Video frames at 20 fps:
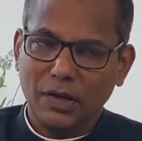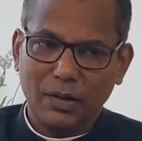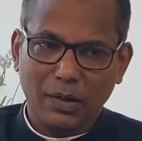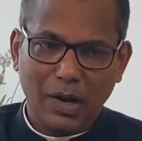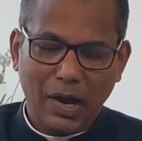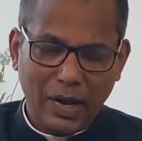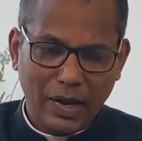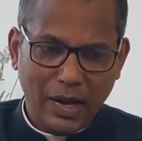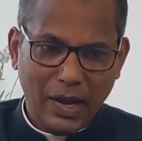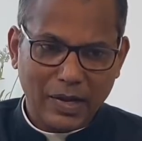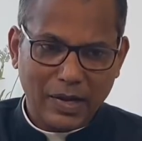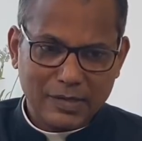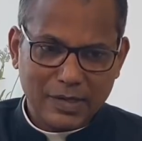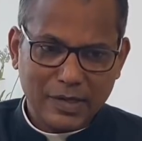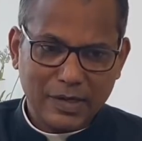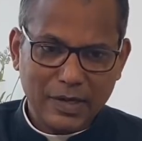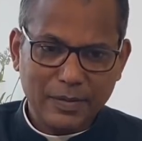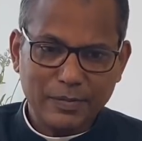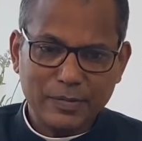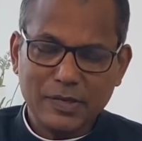As
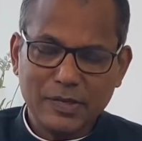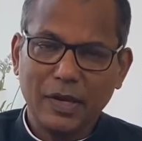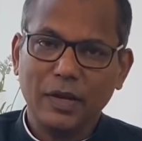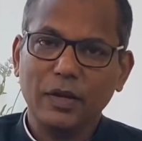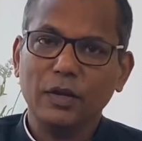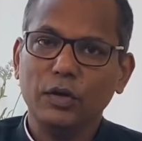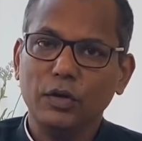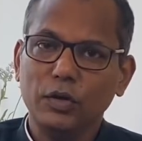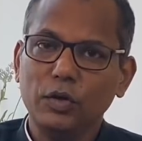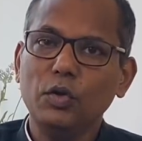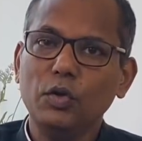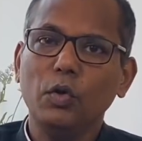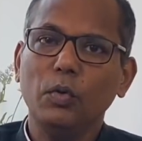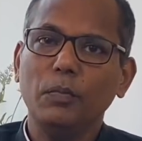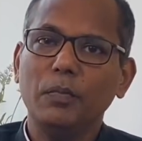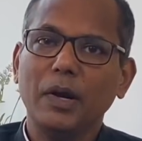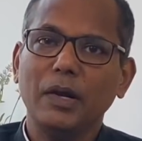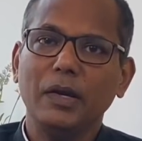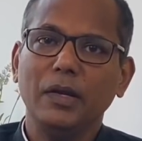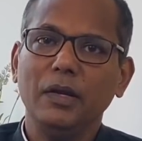I keep saying,
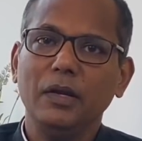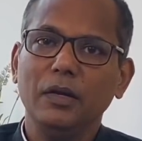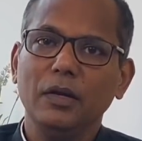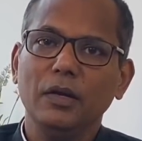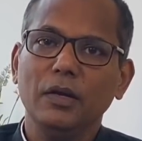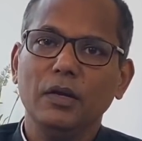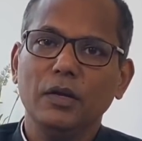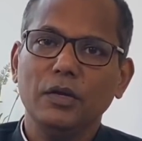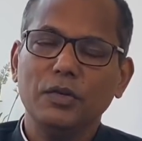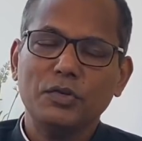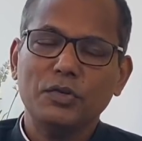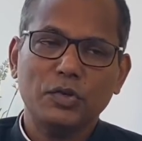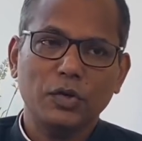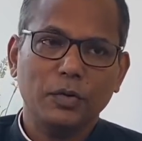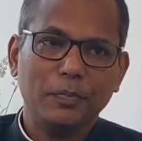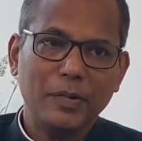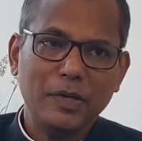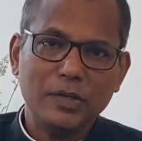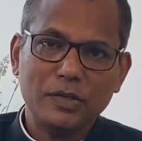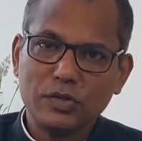nobody
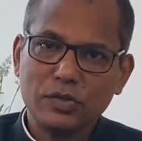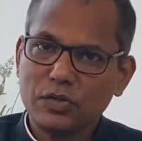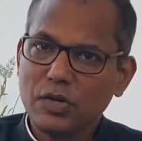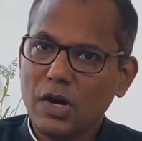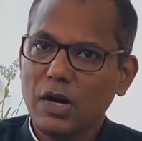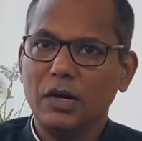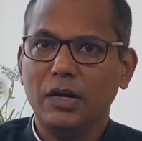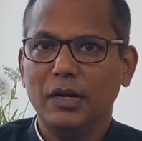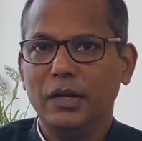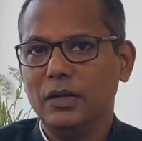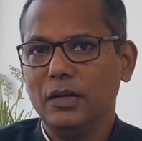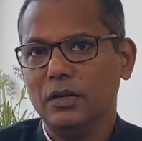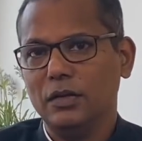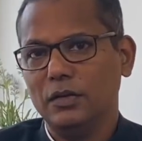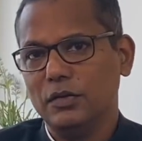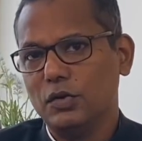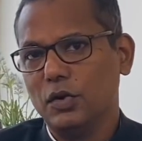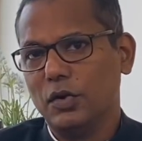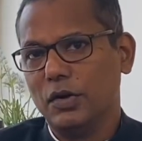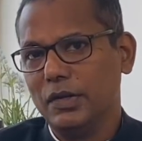should be struggling
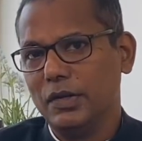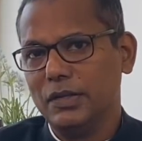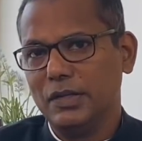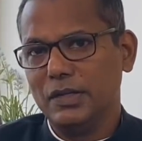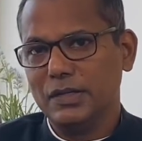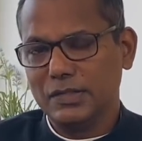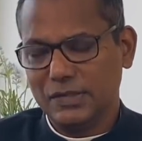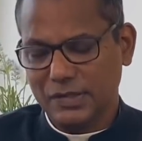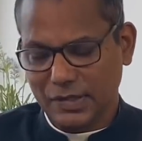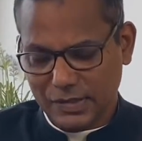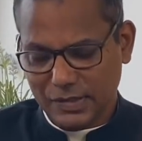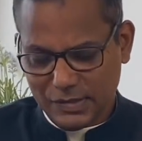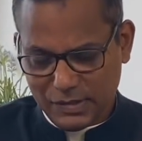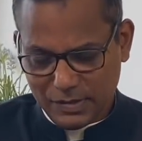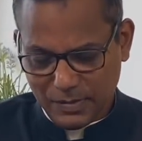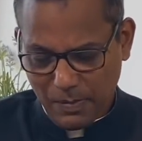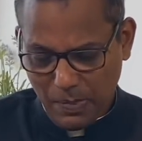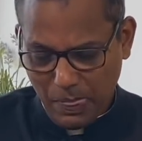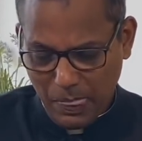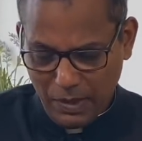during these days.
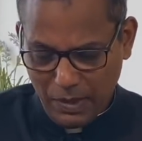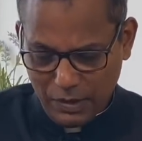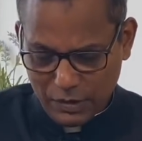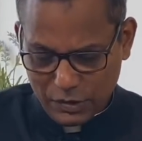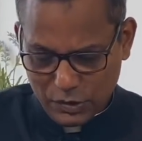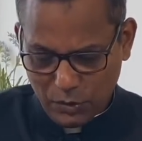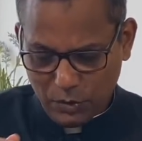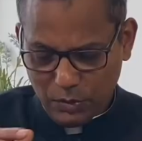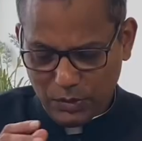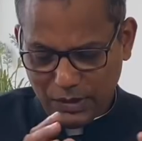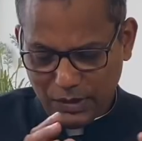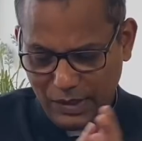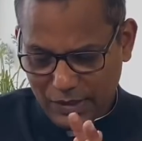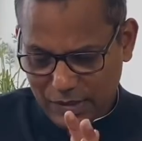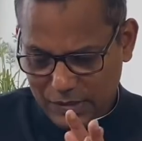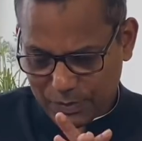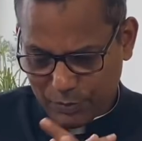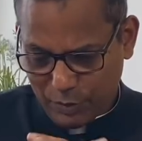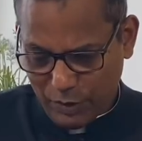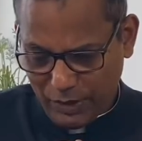So let
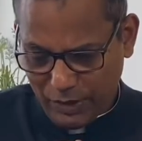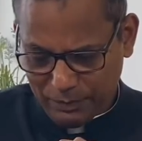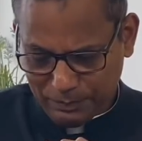us pray.